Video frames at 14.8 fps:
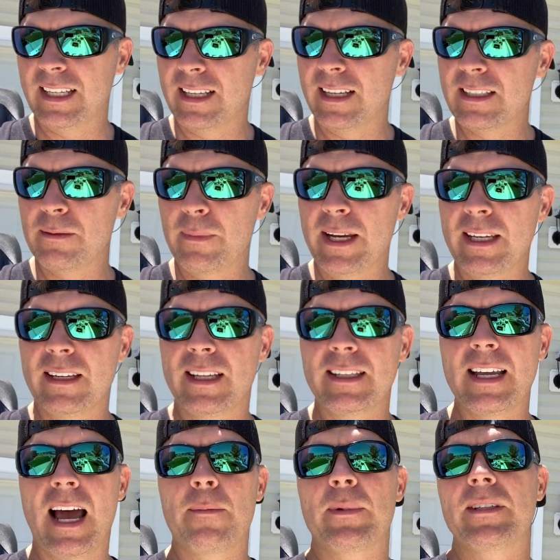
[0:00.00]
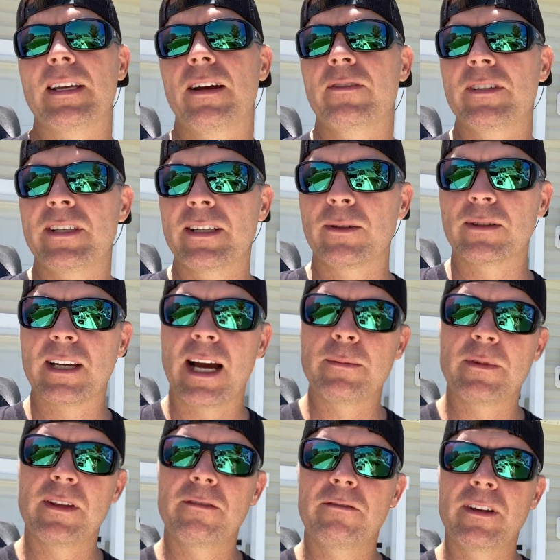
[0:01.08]
It doesn't mean this happens every single time
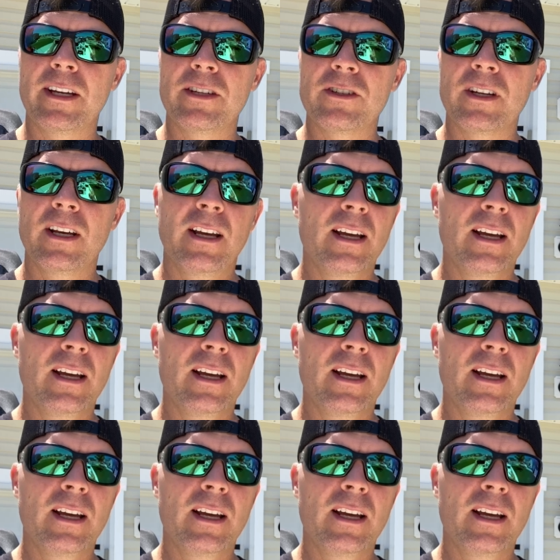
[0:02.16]
to the fish.